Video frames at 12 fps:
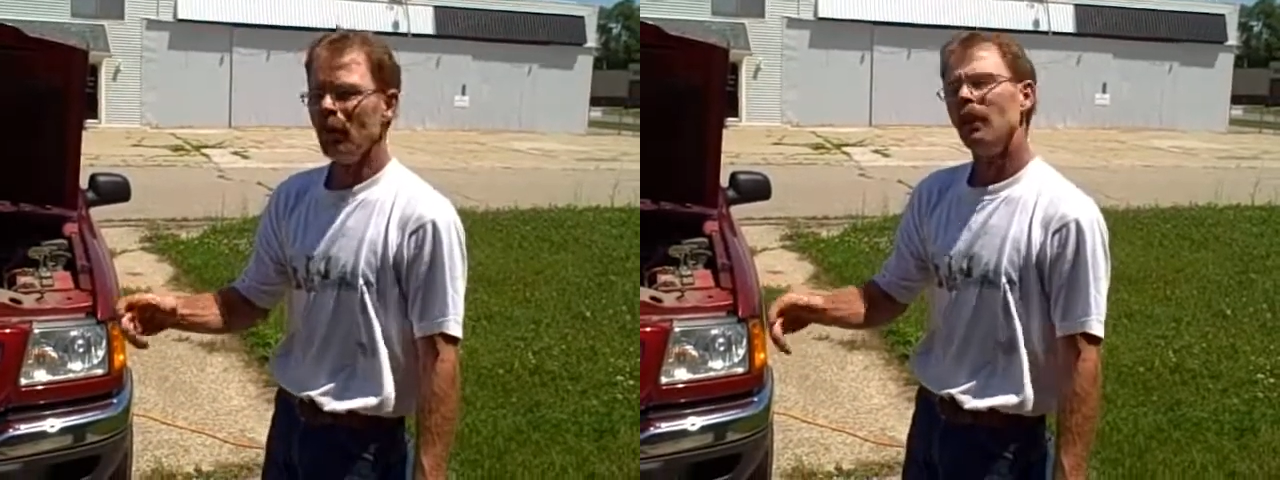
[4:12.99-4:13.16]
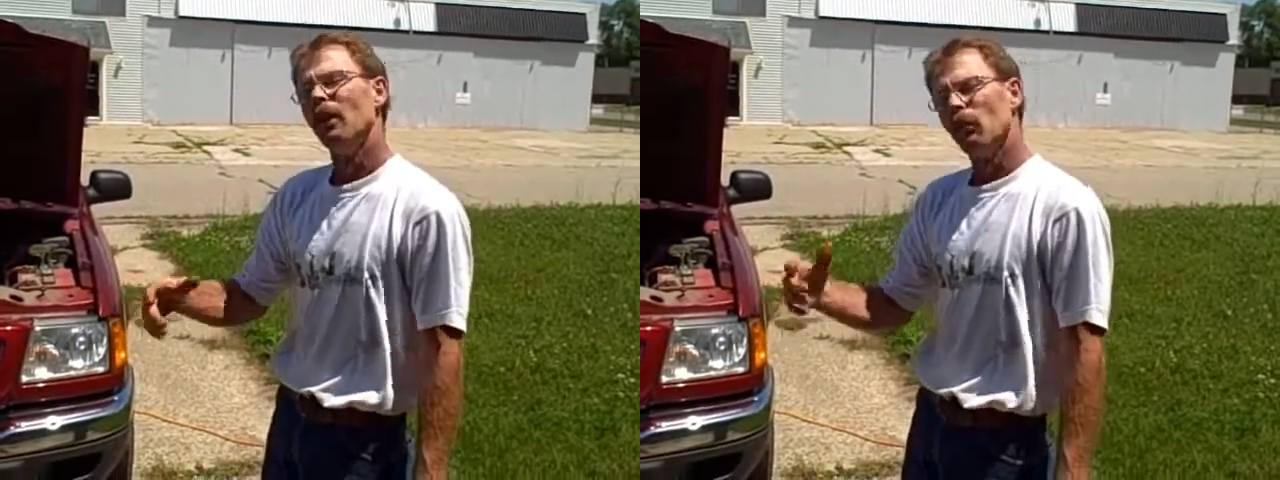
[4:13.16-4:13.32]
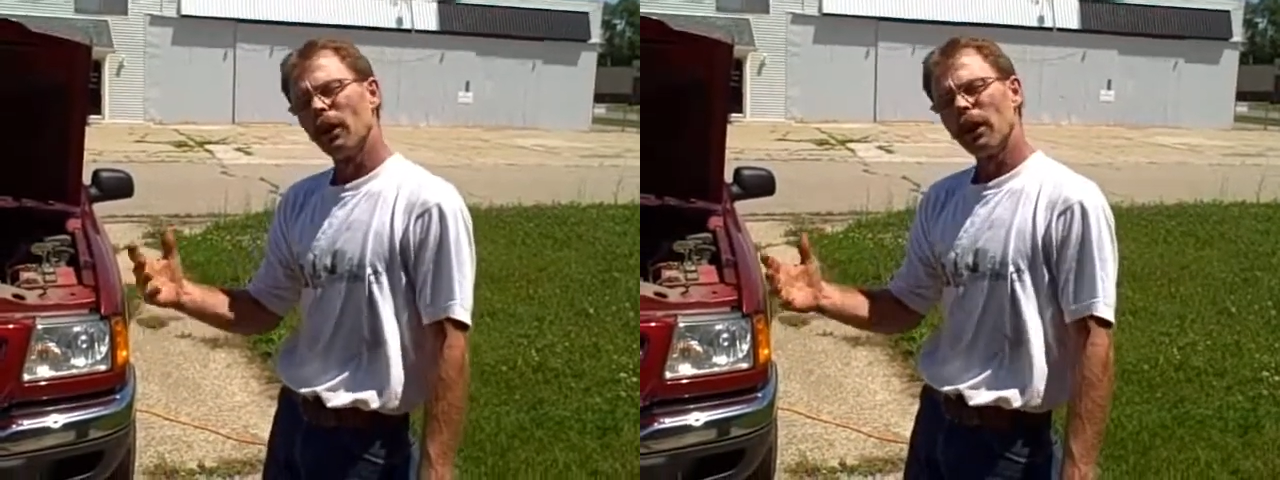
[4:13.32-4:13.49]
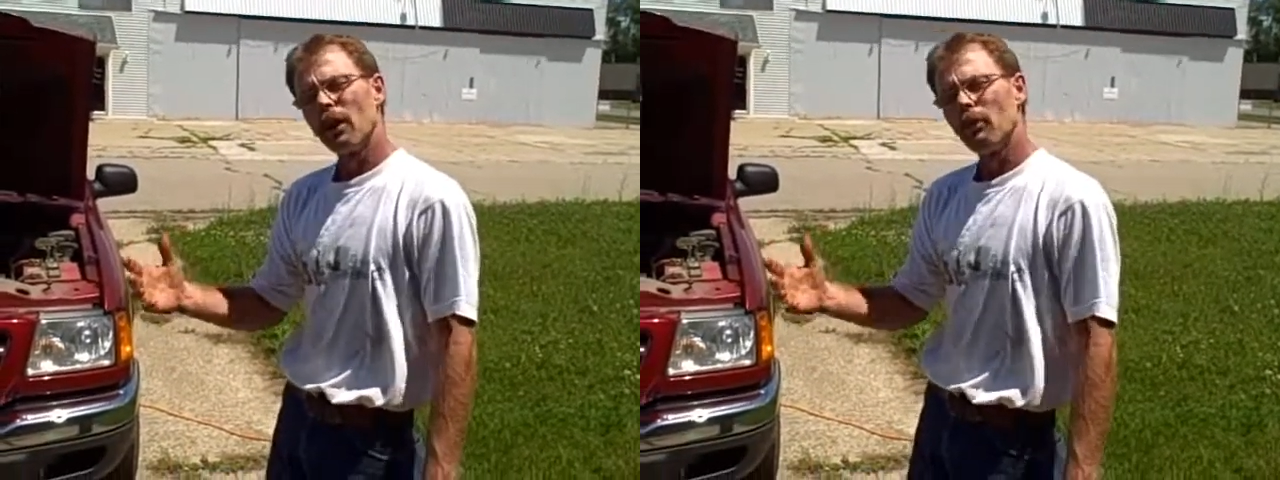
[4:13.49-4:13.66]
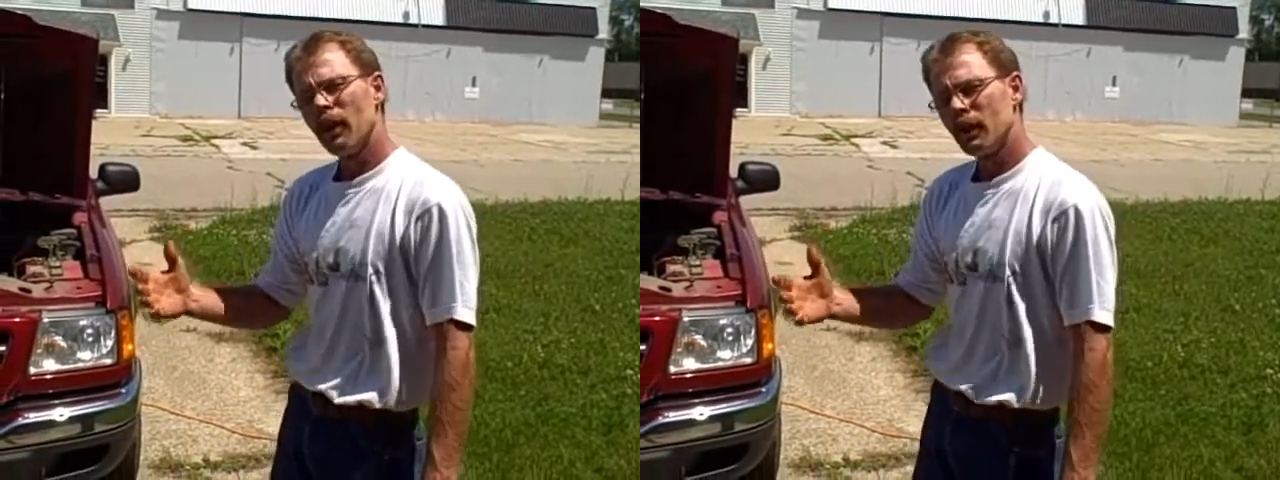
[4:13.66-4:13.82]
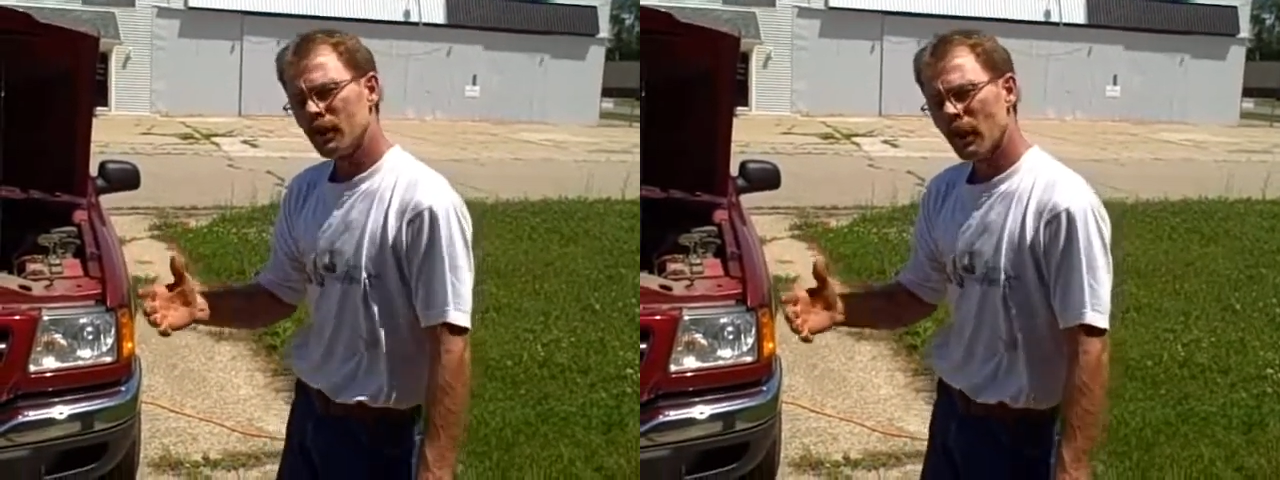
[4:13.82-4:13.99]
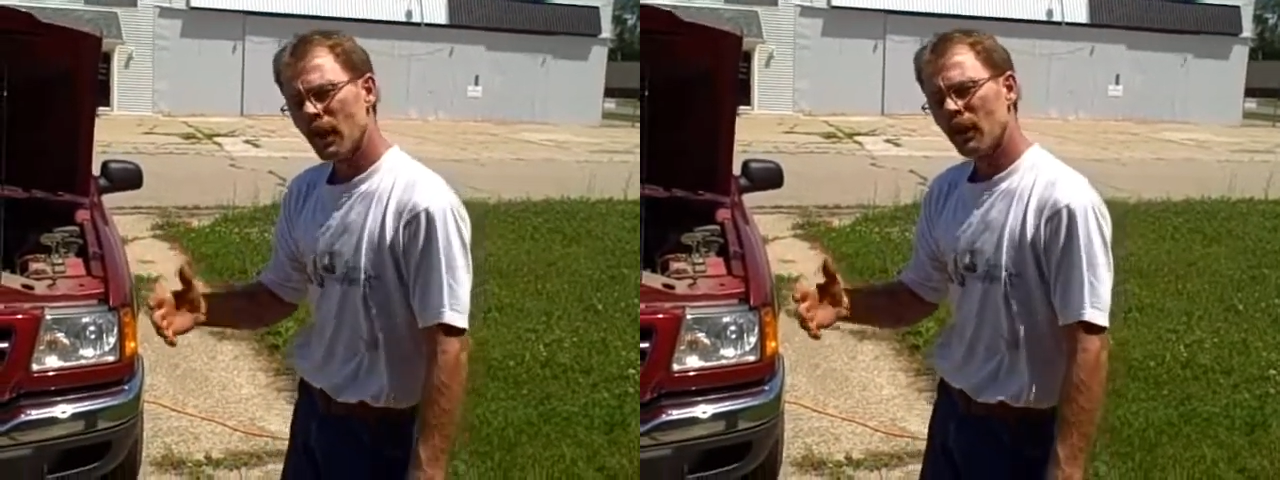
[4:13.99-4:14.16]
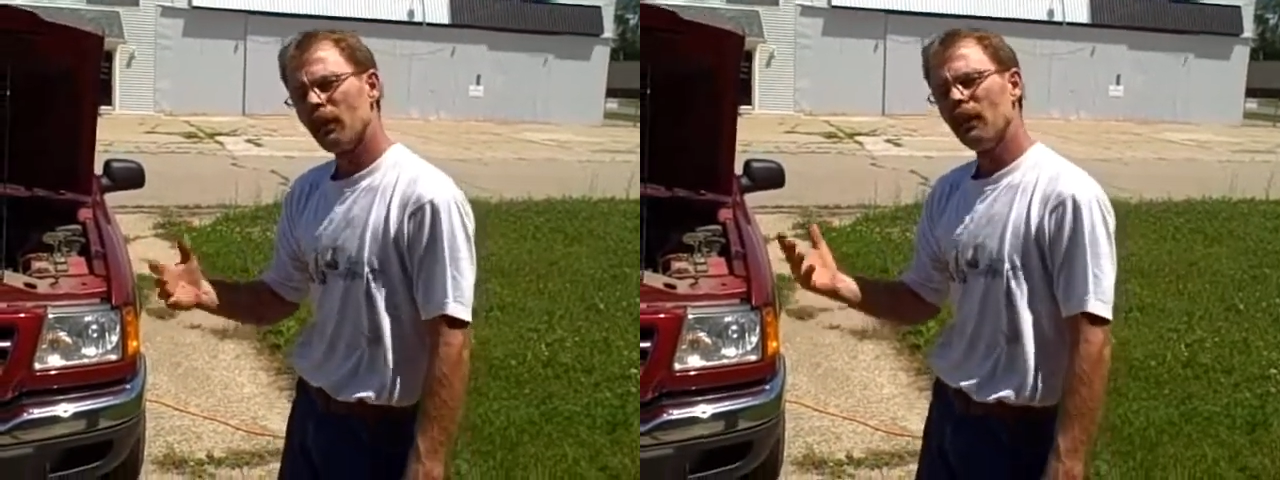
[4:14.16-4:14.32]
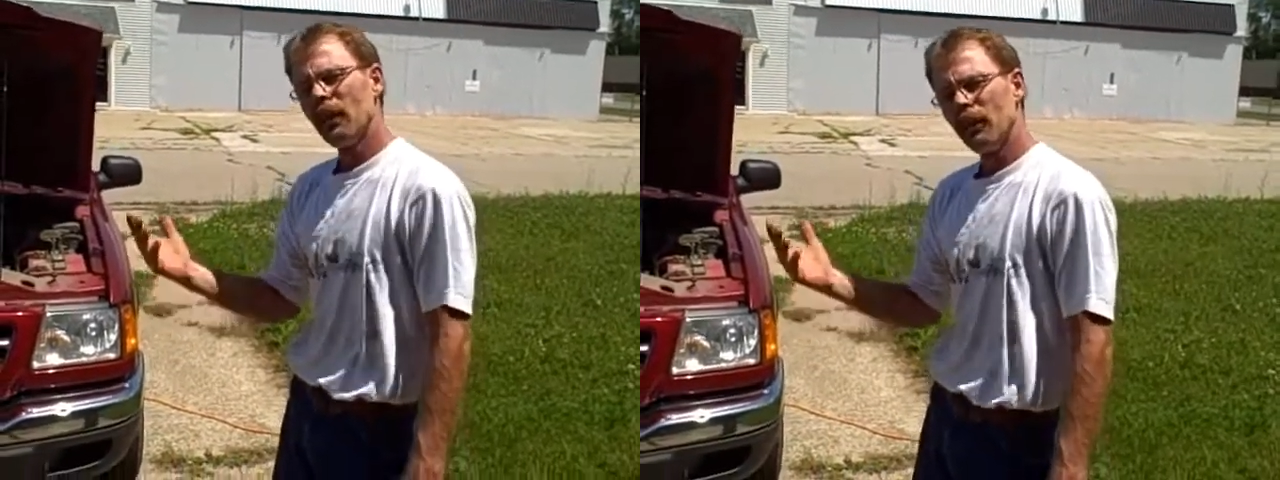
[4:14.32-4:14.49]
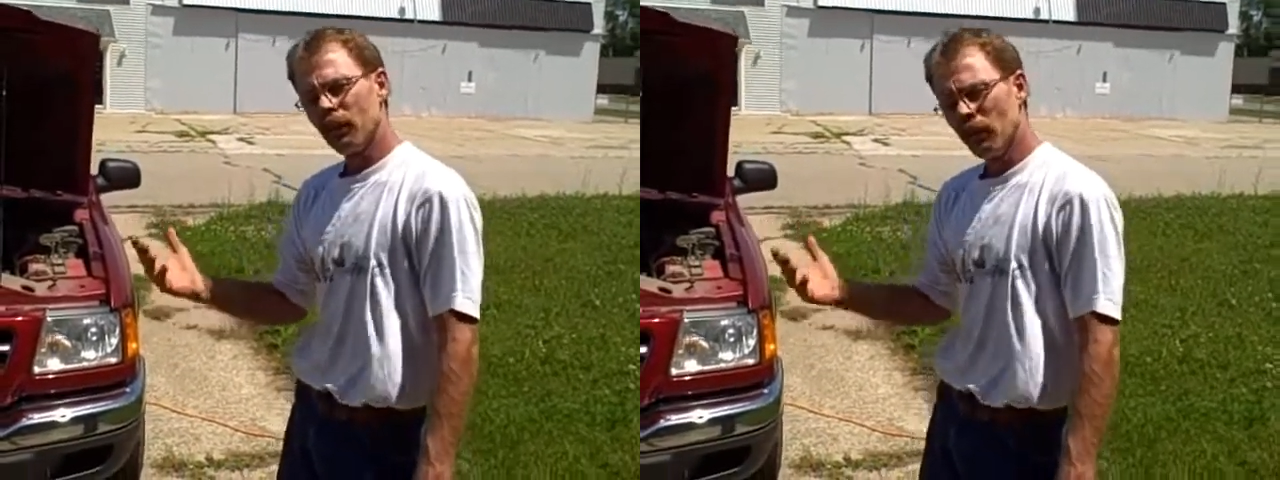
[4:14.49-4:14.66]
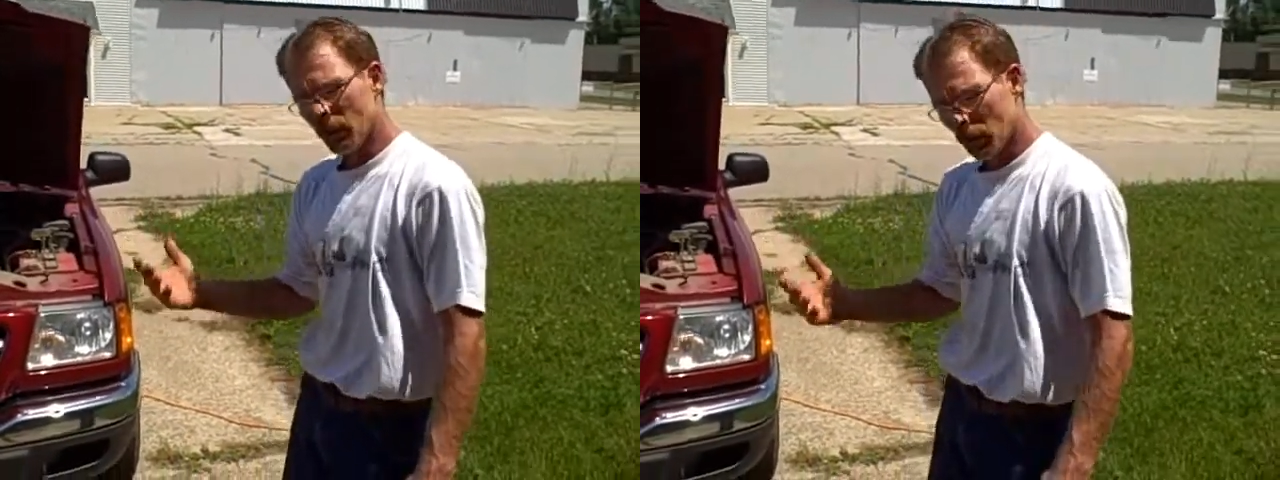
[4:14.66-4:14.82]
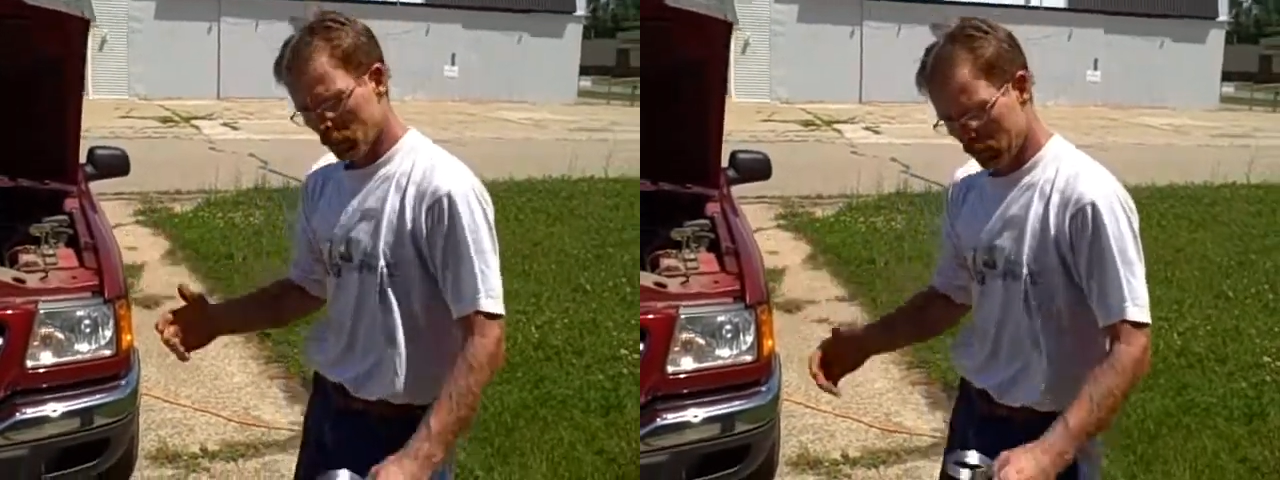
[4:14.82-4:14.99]
We're going to come outside underneath the
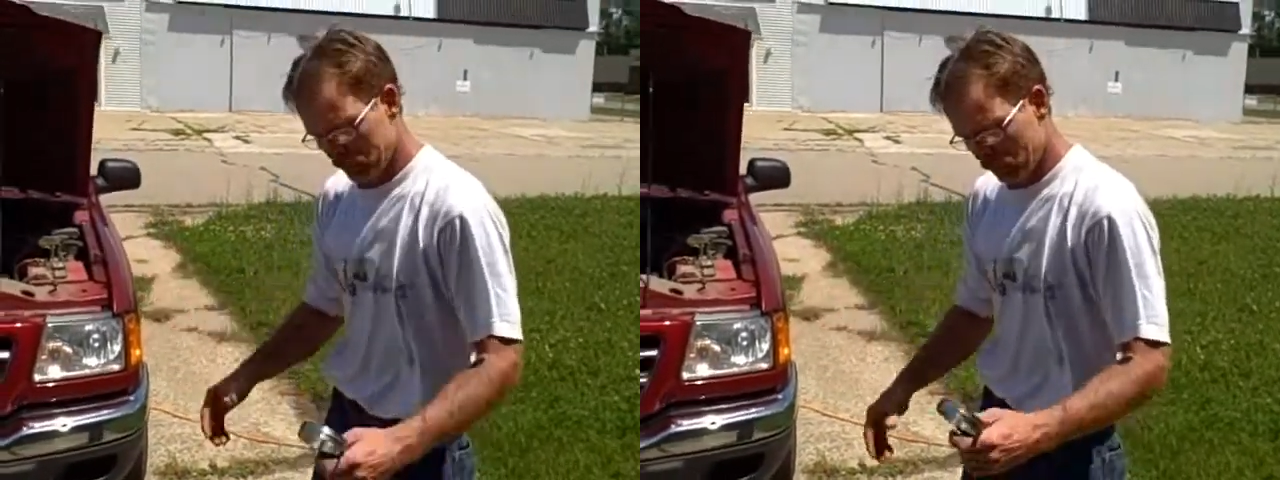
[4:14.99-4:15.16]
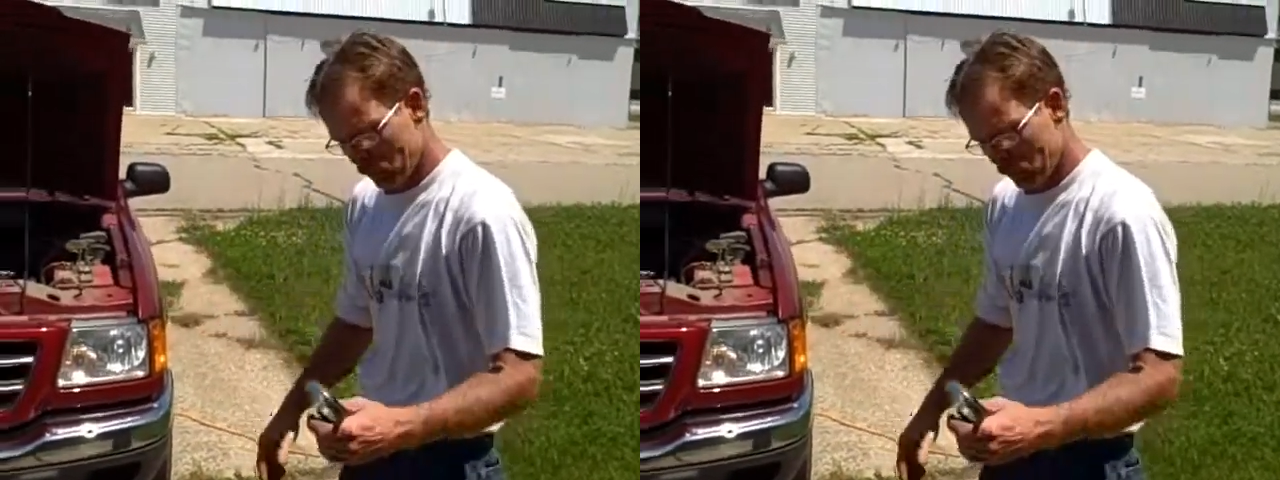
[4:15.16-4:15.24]
hood,